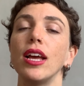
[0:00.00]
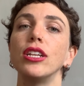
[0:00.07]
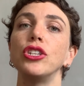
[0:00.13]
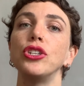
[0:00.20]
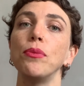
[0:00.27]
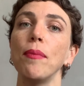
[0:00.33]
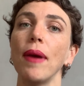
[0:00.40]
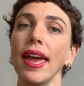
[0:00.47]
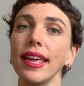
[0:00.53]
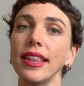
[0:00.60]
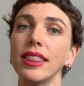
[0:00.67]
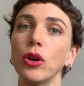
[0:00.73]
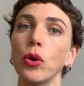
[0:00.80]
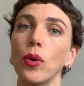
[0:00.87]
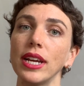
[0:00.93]
To make
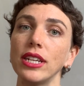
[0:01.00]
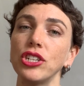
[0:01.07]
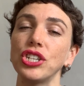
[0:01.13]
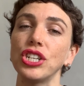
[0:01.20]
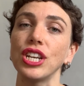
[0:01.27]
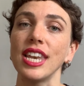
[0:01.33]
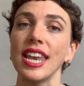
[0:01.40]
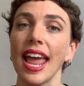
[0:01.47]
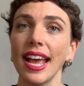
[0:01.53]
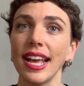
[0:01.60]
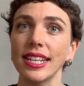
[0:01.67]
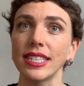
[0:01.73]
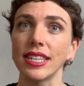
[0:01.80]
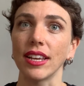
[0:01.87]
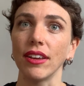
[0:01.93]
the question
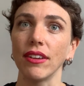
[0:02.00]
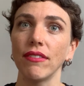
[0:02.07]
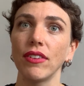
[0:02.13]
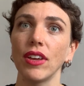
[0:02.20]
negative,